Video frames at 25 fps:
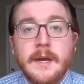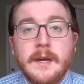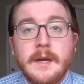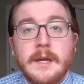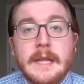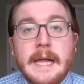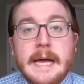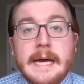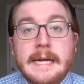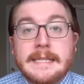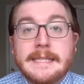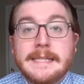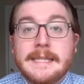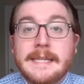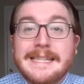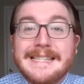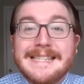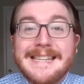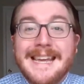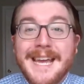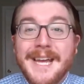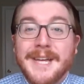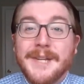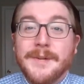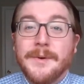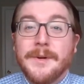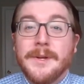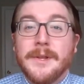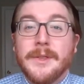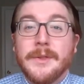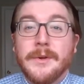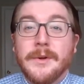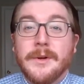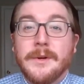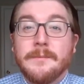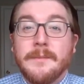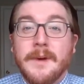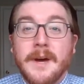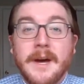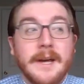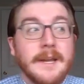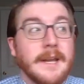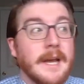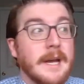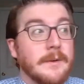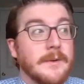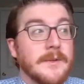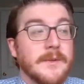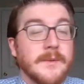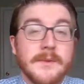class today during third mod.
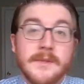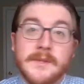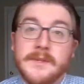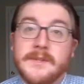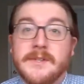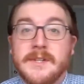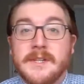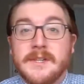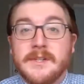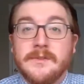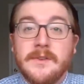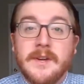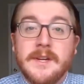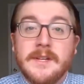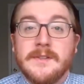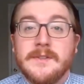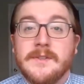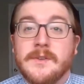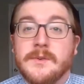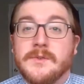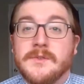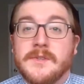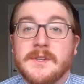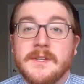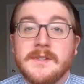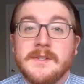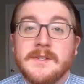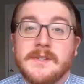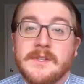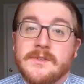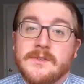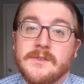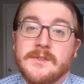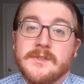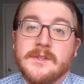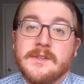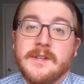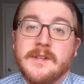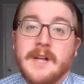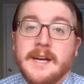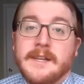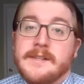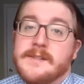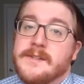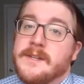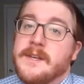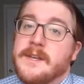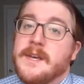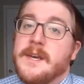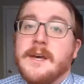I was with the sixth grade social studies teachers
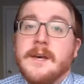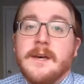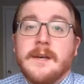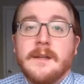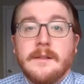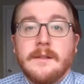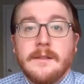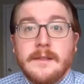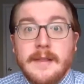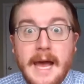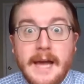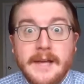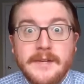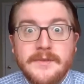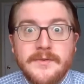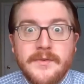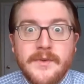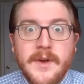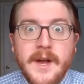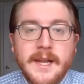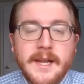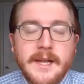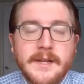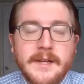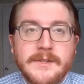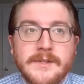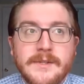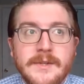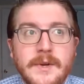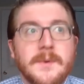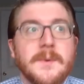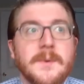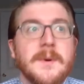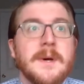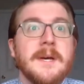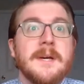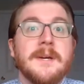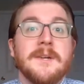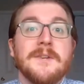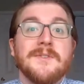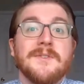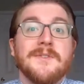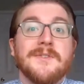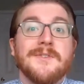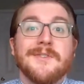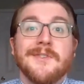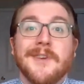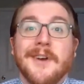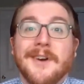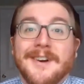class last Friday. So
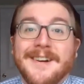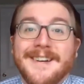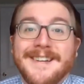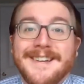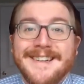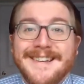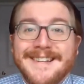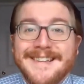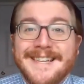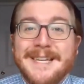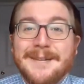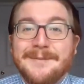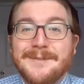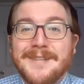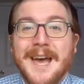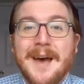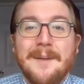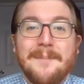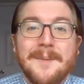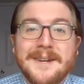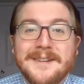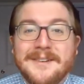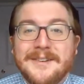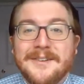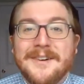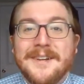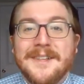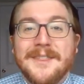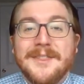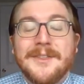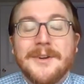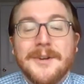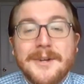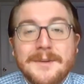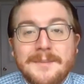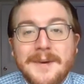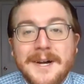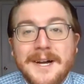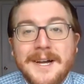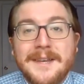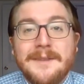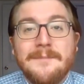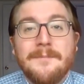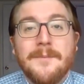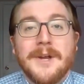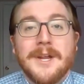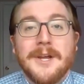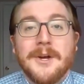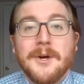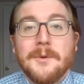sorry it keeps happening during third mod,
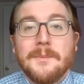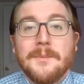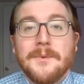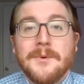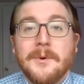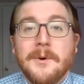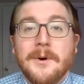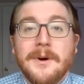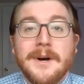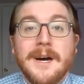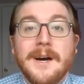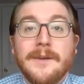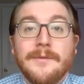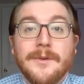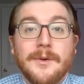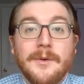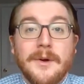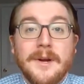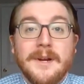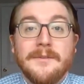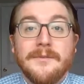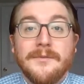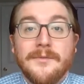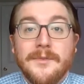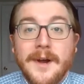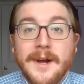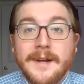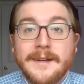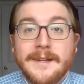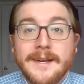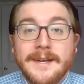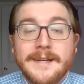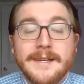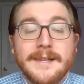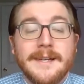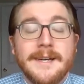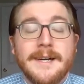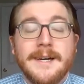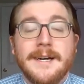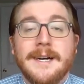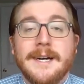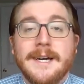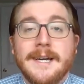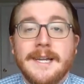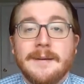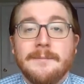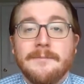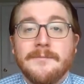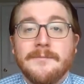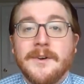but I hope you all have a great Friday,
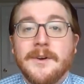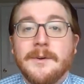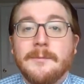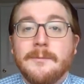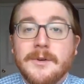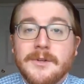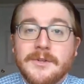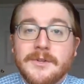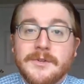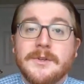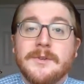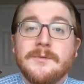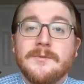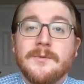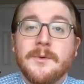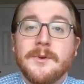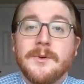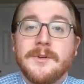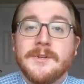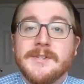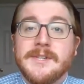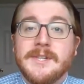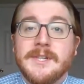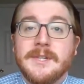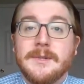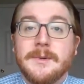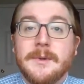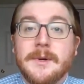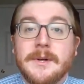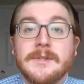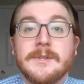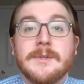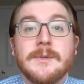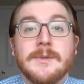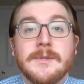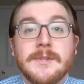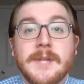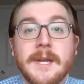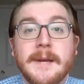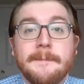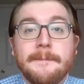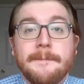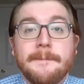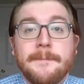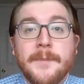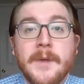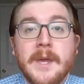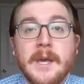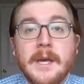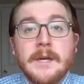and I'm very much looking forward to seeing you on Tuesday.
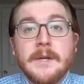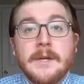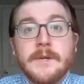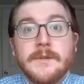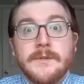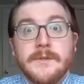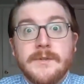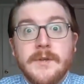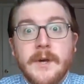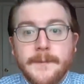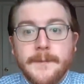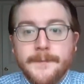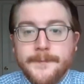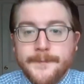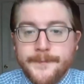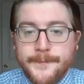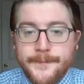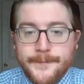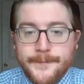So